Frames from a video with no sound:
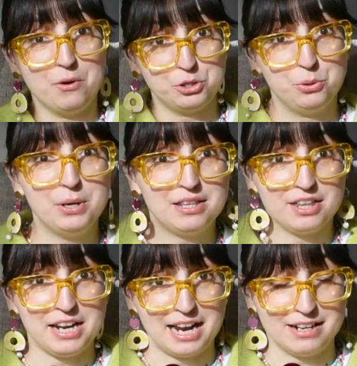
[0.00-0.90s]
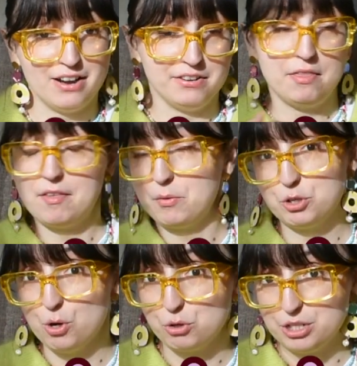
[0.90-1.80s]
was doing the neckline and there
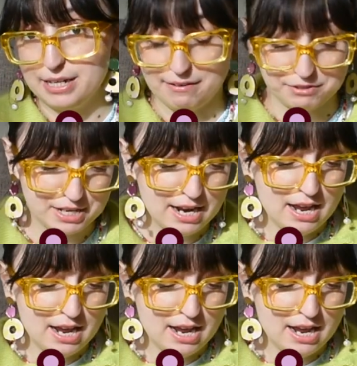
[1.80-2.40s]
was no sleeves.